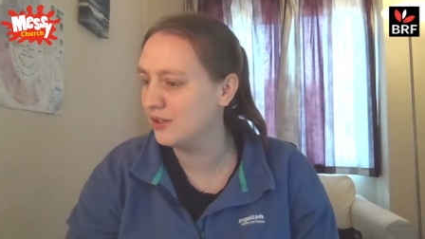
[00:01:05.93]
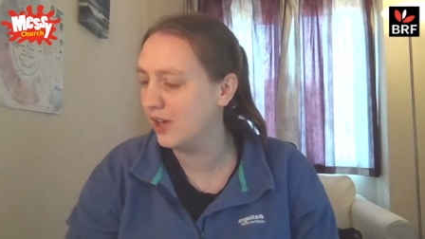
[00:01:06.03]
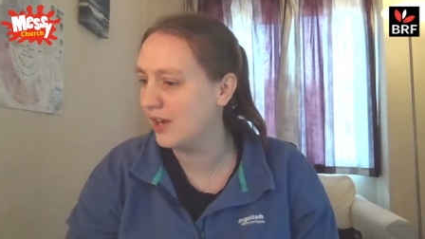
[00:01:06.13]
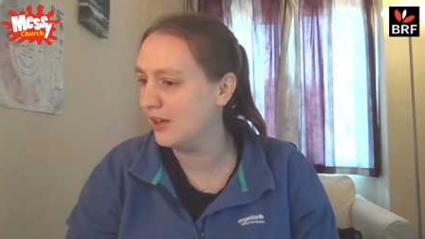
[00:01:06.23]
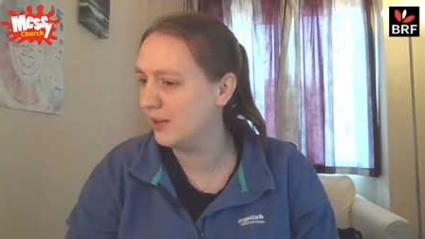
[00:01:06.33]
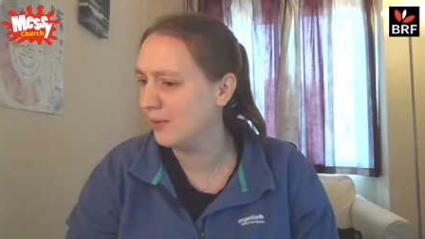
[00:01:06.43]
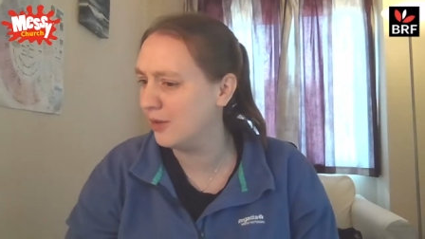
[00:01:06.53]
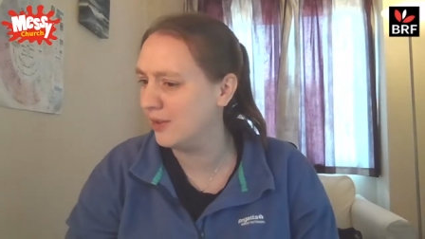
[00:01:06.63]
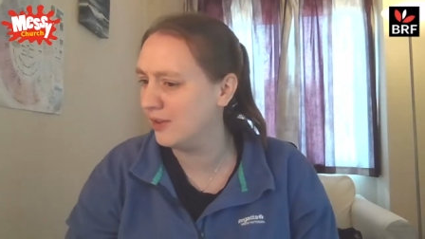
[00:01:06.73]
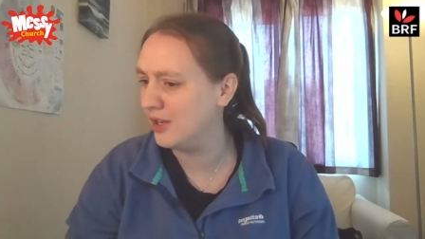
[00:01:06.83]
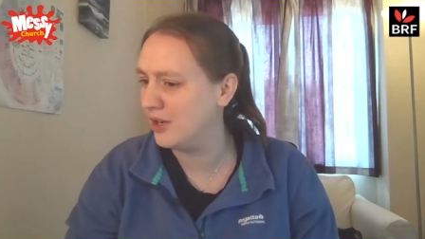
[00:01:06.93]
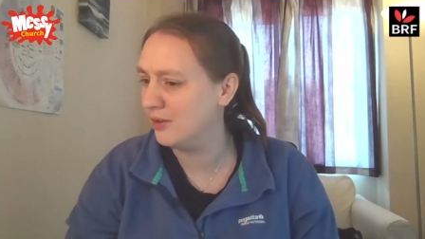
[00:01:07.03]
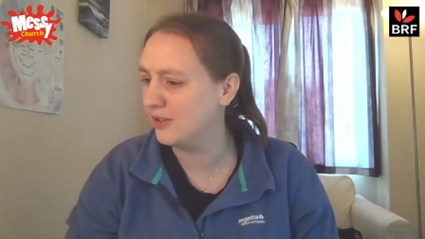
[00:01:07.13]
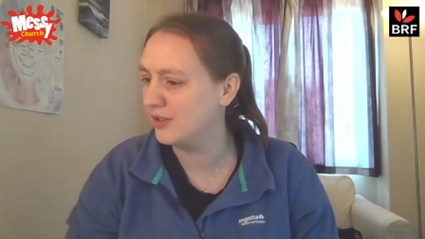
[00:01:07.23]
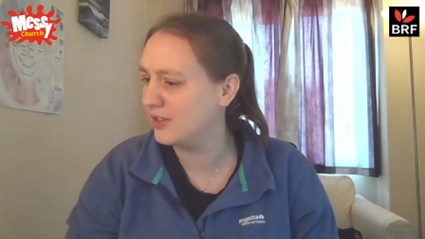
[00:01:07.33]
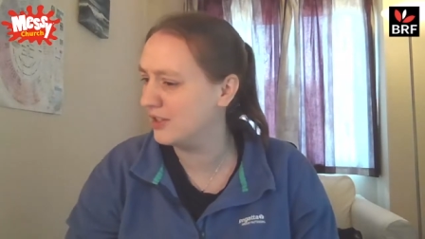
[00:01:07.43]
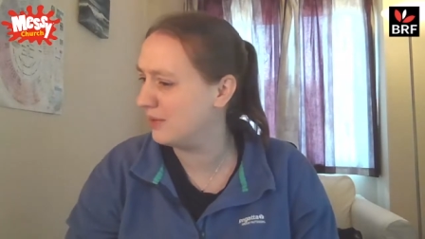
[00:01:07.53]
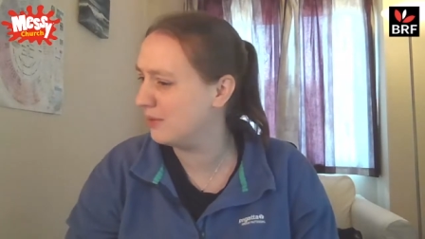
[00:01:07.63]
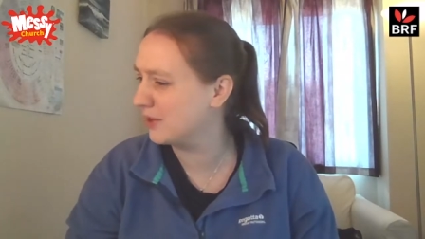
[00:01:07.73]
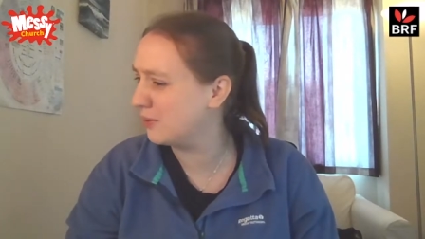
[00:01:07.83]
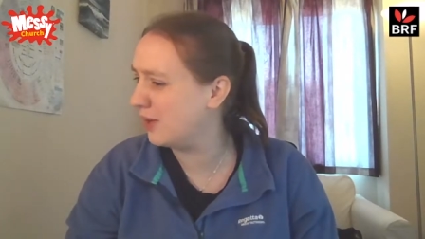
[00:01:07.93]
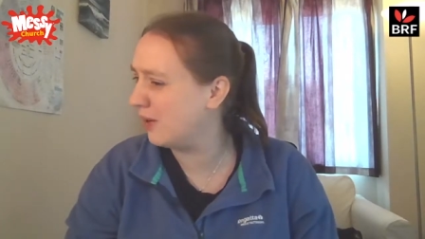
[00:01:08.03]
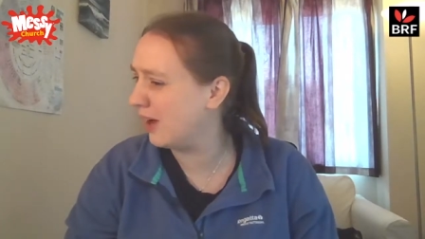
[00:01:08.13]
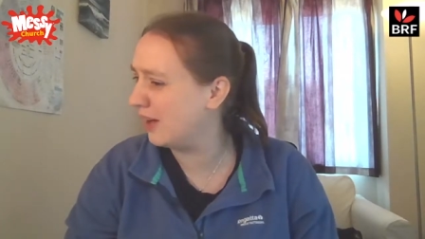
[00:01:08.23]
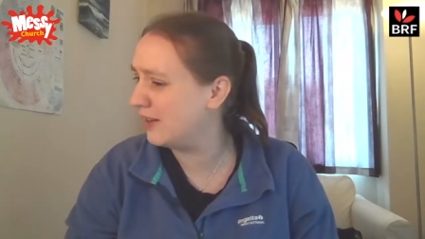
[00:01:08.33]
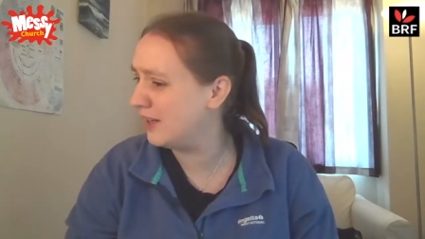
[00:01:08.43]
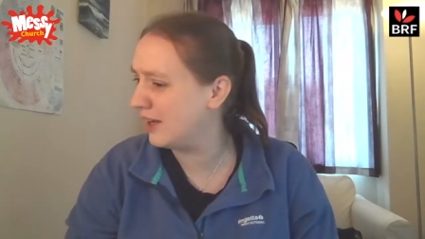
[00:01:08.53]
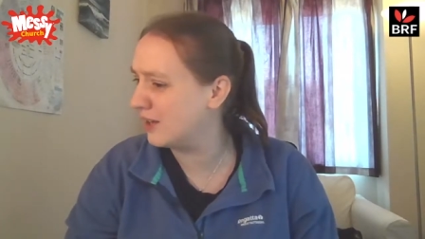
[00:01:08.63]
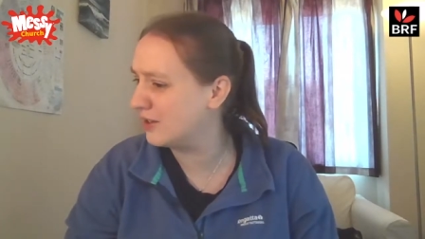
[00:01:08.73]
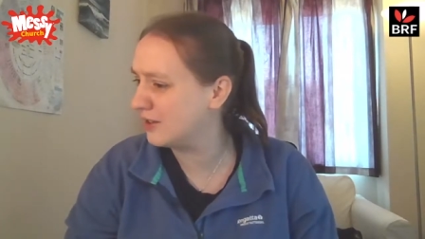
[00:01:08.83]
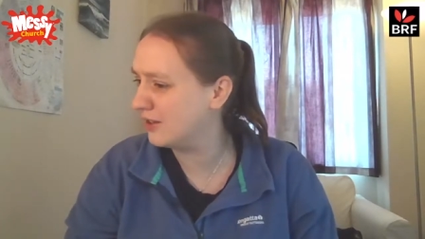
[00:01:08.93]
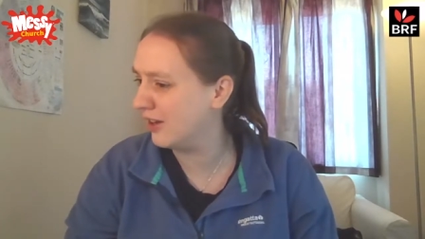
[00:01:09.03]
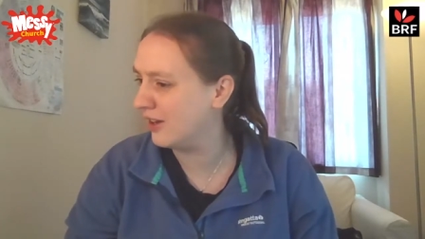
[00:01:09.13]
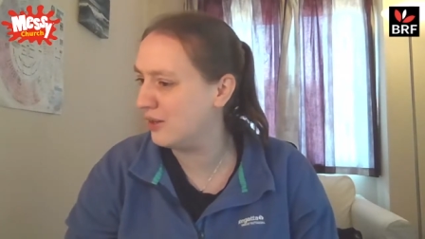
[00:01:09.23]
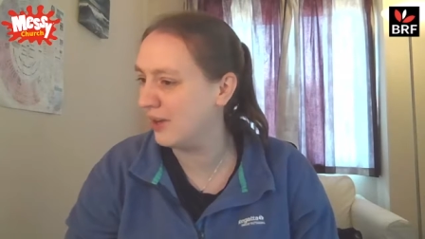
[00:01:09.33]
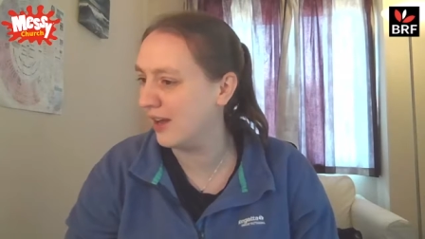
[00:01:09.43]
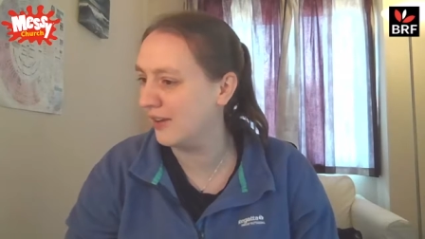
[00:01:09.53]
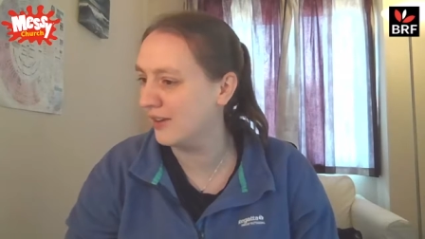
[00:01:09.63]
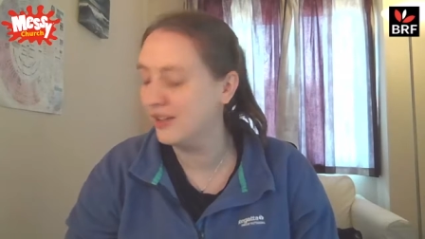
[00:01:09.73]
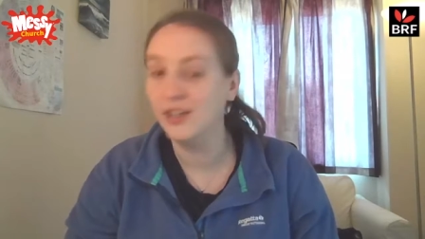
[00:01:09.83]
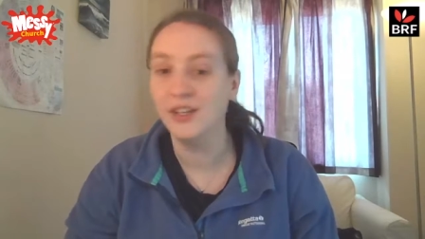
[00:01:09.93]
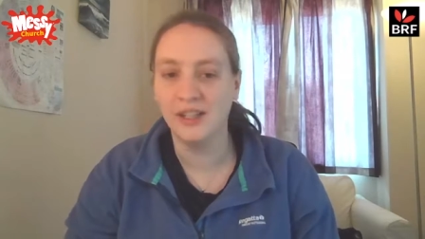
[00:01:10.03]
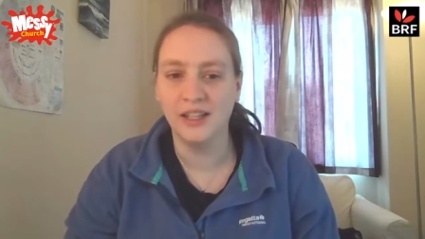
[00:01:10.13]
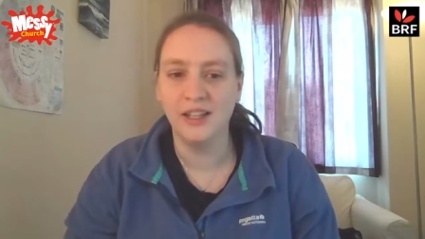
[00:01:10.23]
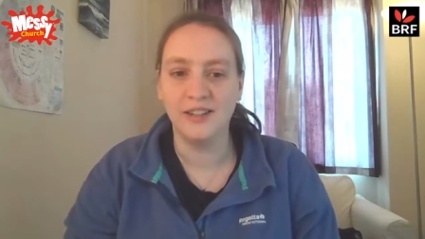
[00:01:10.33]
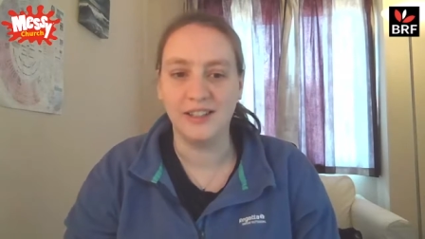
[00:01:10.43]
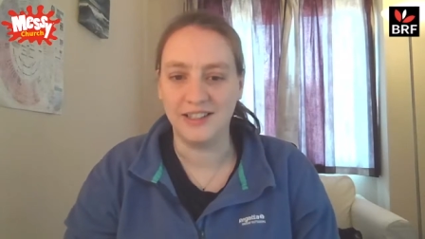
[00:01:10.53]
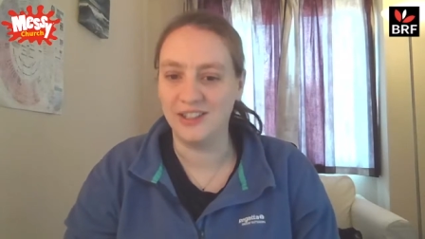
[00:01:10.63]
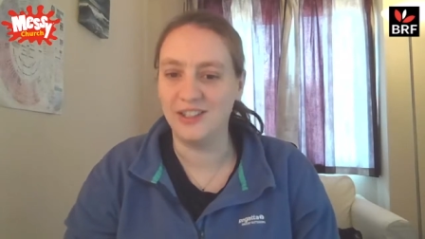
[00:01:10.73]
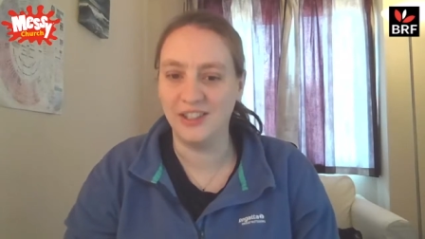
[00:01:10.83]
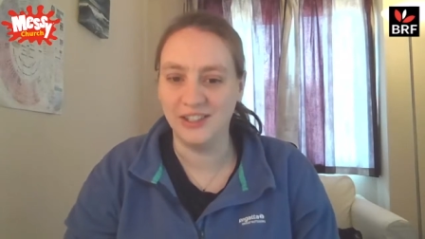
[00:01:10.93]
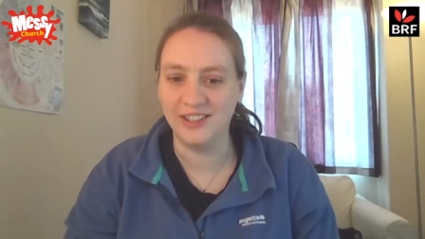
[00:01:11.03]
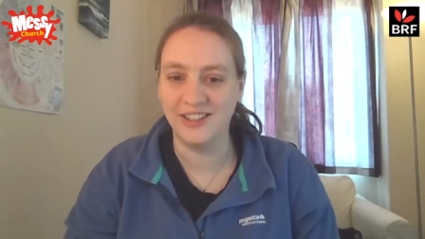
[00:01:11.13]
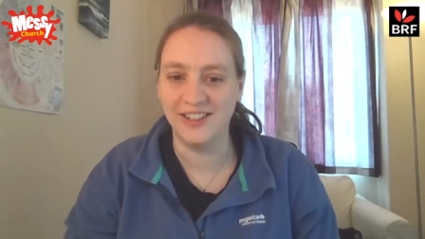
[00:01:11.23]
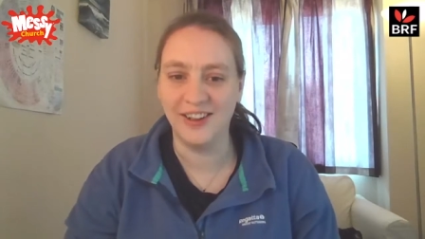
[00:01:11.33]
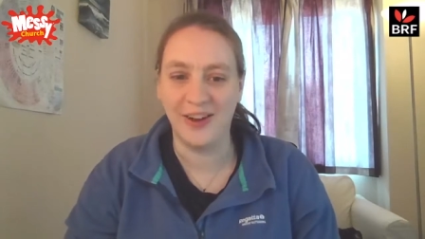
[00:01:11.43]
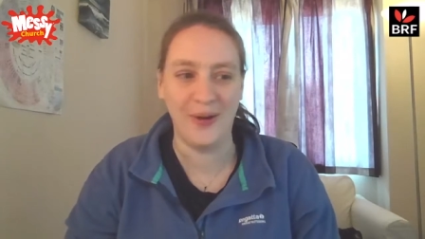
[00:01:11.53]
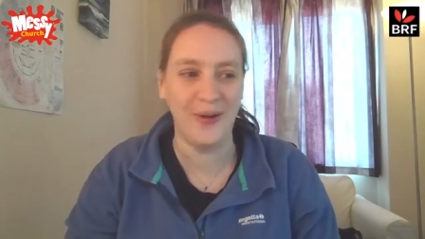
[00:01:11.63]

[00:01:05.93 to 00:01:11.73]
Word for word: Jane, I'm hoping that you can see me as well. And yes, uh, you can. This is good to know.